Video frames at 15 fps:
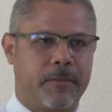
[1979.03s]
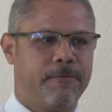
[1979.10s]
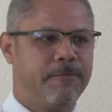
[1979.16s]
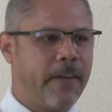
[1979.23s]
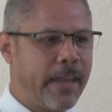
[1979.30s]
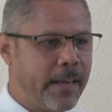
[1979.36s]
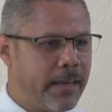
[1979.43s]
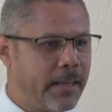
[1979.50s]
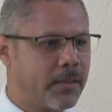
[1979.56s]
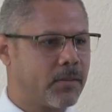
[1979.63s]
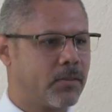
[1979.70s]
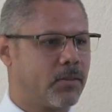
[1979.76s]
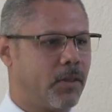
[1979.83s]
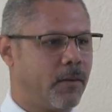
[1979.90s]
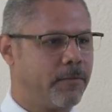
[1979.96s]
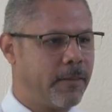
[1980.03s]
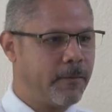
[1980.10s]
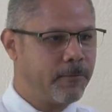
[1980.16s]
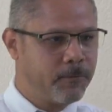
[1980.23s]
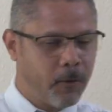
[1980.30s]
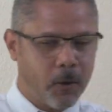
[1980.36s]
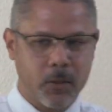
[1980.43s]
failures, of their
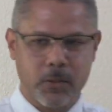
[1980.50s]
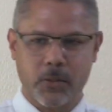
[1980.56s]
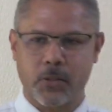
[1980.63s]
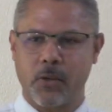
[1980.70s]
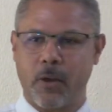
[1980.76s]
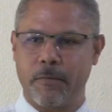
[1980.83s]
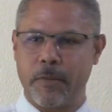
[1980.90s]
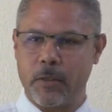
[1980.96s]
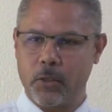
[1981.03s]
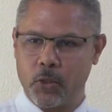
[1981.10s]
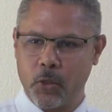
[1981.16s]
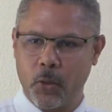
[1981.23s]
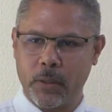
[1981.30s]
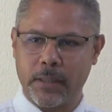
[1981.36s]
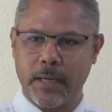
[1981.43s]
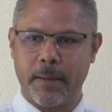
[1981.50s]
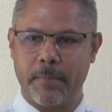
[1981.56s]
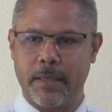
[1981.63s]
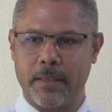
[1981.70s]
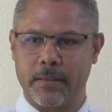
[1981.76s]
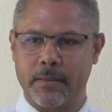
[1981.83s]
faults, of their shortcomings.